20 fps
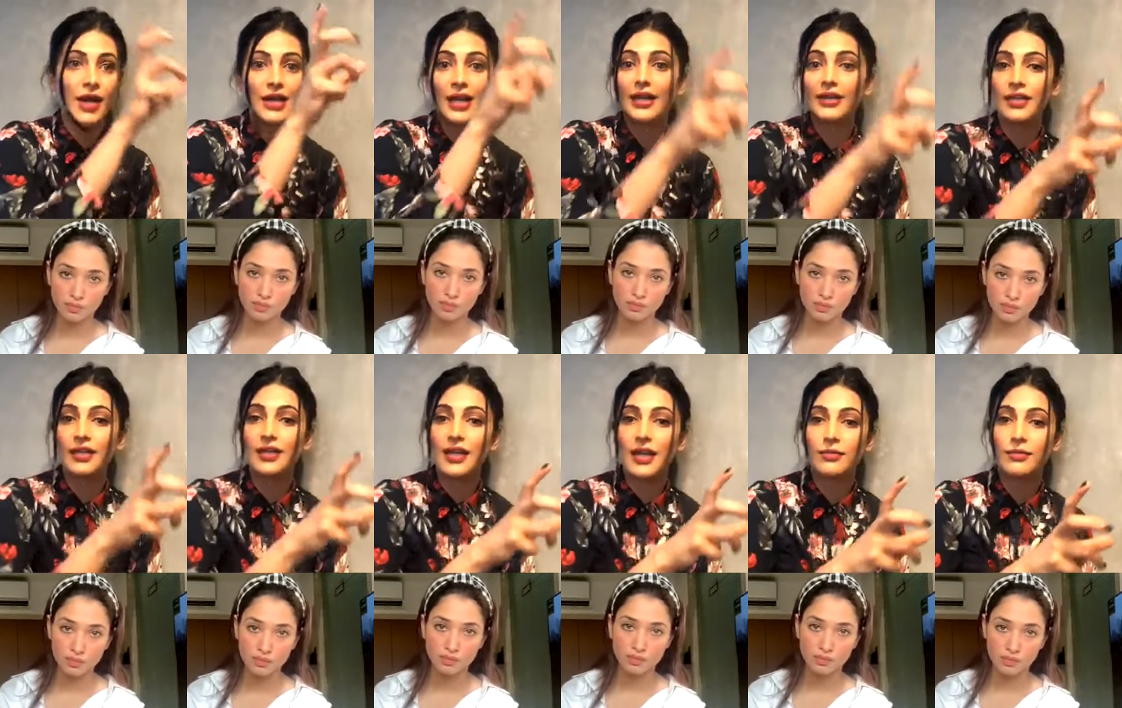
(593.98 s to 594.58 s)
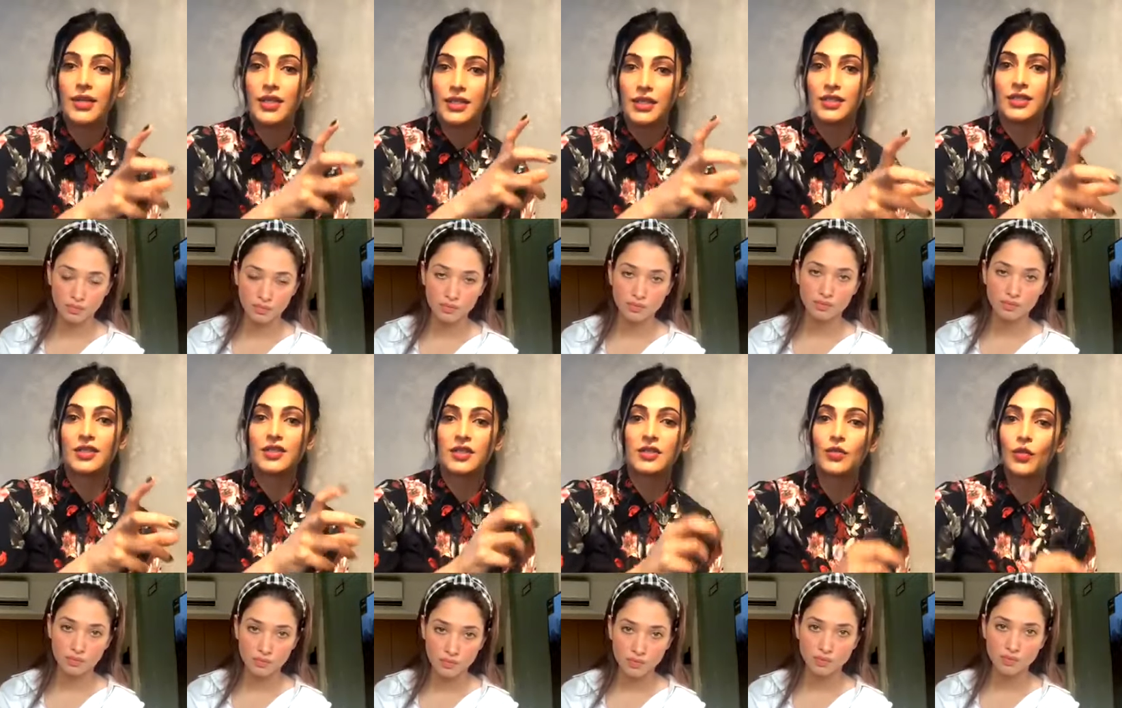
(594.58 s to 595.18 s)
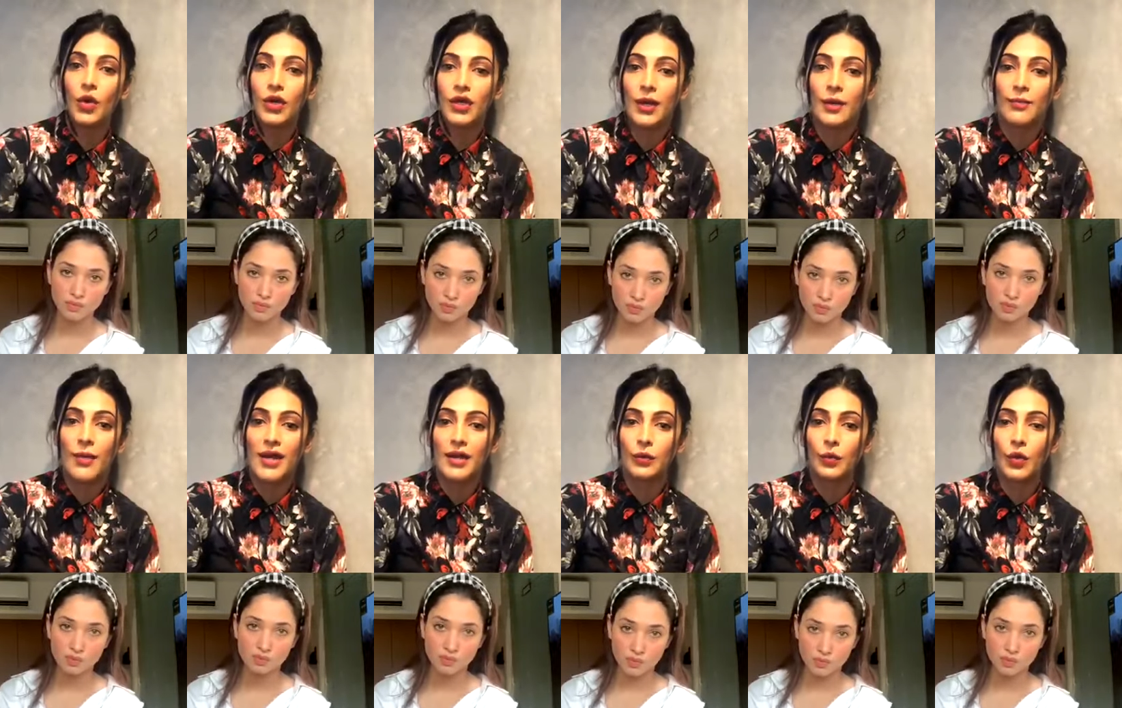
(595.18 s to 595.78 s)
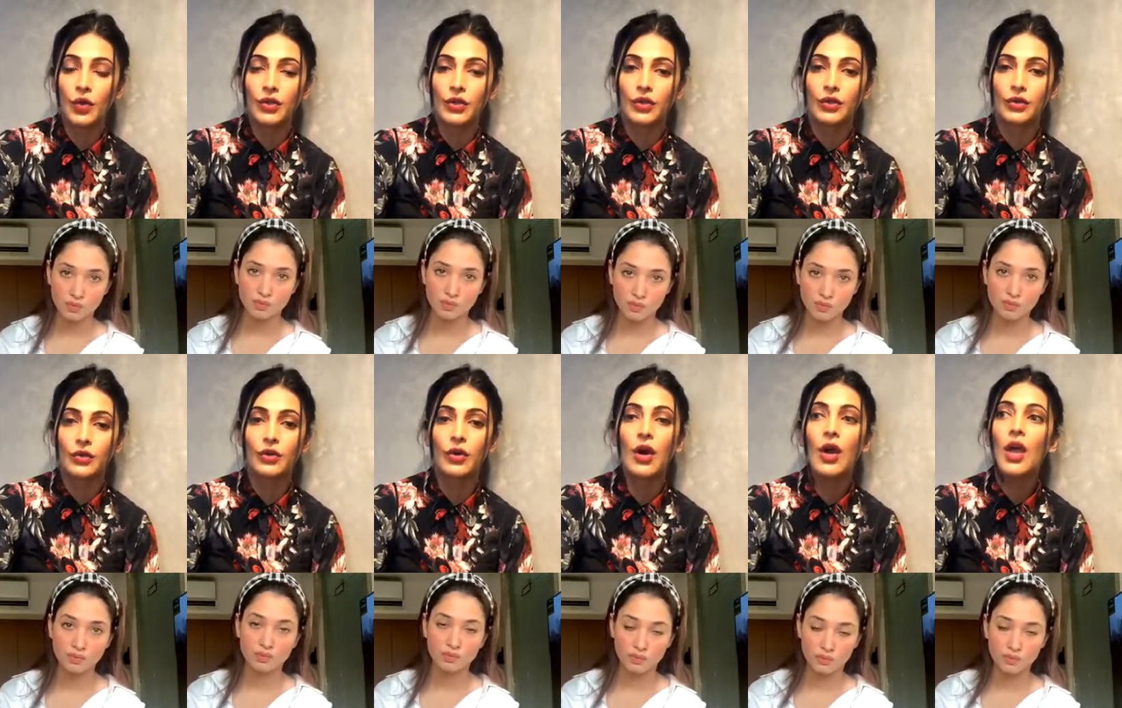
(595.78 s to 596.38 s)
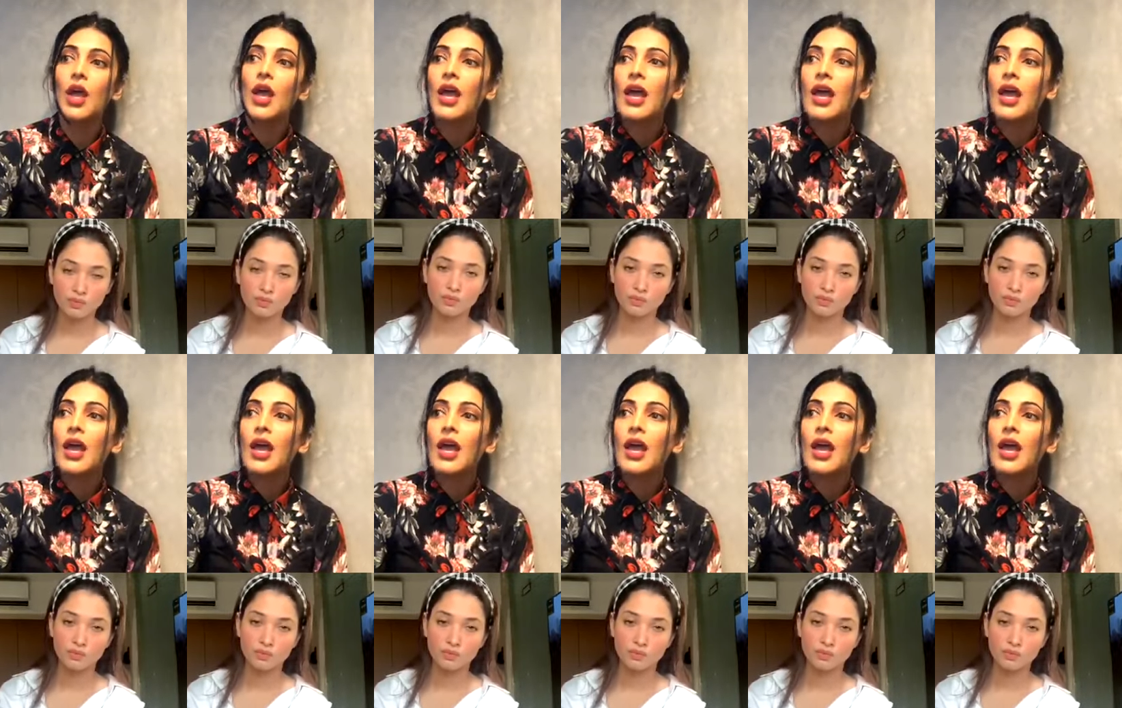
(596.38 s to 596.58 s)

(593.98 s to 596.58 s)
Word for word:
Speaker 1: and entertainment. This is what I might want to do.